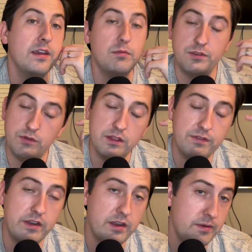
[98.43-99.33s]
It was really
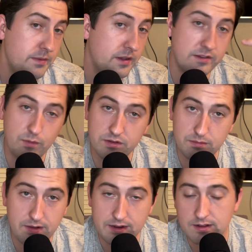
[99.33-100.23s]
funny to me because it
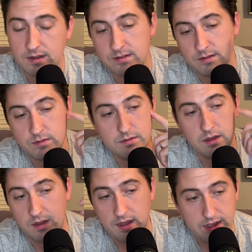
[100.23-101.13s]
wasn't my closet.
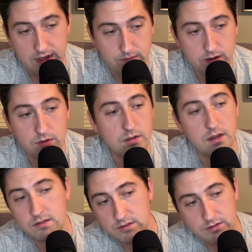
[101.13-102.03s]
I have my own
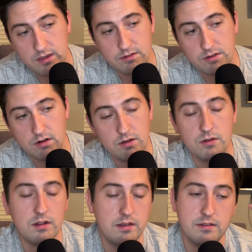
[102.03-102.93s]
closet, and she has her own
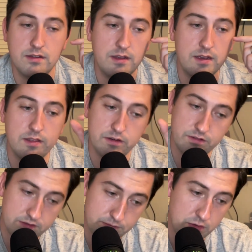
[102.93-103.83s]
closet, and there's
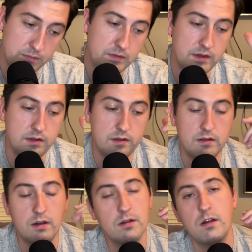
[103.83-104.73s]
poop in
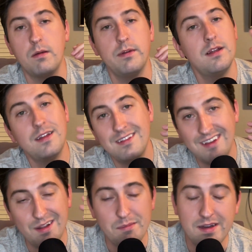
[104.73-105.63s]
her carpet and
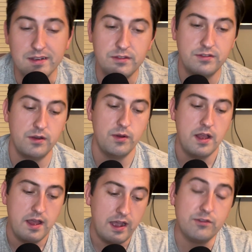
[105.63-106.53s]
not mine. So
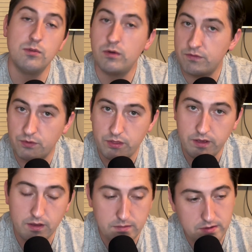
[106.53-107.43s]
that's a wonderful
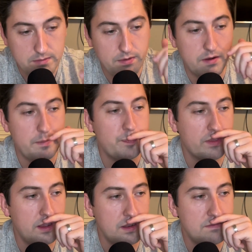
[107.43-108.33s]
thing on my part.
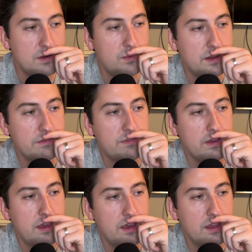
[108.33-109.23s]
I love my wife,
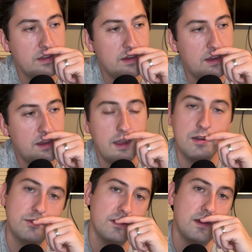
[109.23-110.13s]
and I
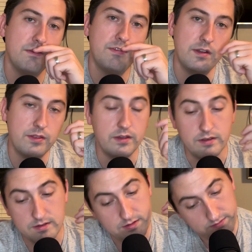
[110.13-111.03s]
also love funny
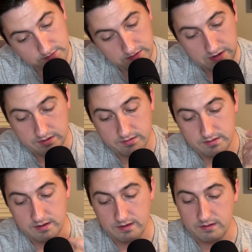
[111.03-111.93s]
things. And as
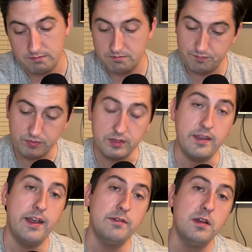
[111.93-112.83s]
a
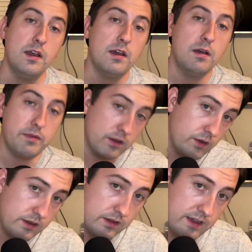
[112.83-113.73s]
dad, I'm going to go
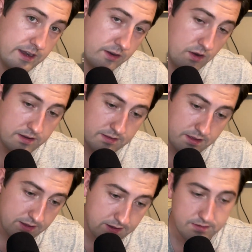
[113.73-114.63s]
ahead and categorize
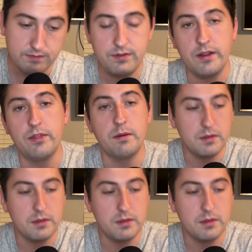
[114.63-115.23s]
that as a funny thing.